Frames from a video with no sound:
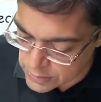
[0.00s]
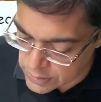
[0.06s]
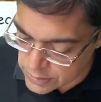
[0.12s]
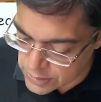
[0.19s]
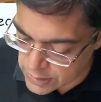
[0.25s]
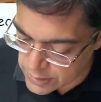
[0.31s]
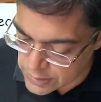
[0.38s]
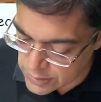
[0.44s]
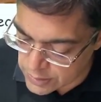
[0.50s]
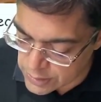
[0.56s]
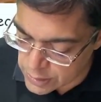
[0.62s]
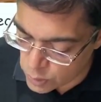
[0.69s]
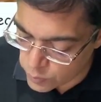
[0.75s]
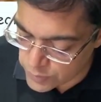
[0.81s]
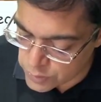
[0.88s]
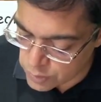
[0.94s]
just change the
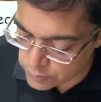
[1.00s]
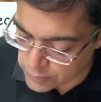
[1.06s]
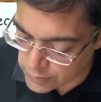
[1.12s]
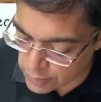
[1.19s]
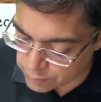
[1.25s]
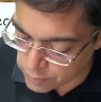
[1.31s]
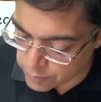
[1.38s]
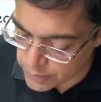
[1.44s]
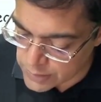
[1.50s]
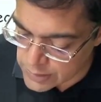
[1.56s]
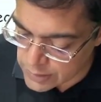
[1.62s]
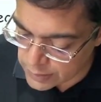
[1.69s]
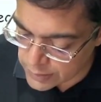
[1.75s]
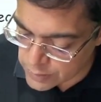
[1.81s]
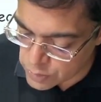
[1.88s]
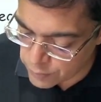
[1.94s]
sequence of the alphabets
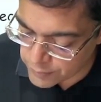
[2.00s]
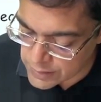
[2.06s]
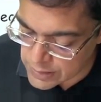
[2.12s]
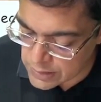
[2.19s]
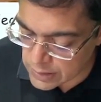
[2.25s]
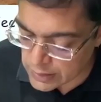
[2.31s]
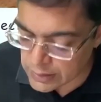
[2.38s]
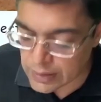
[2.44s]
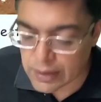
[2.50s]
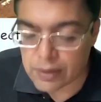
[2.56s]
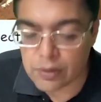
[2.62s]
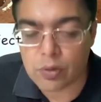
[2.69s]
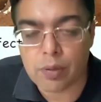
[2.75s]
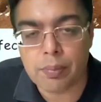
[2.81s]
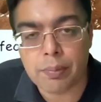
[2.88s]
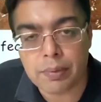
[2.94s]
in case of SLE, there
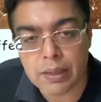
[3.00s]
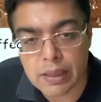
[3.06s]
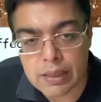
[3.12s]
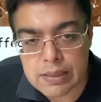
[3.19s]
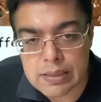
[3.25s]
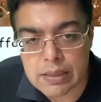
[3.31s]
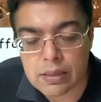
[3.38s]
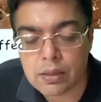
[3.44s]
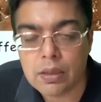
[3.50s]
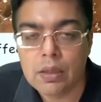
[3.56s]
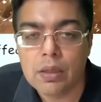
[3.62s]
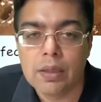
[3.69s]
you remember the answer.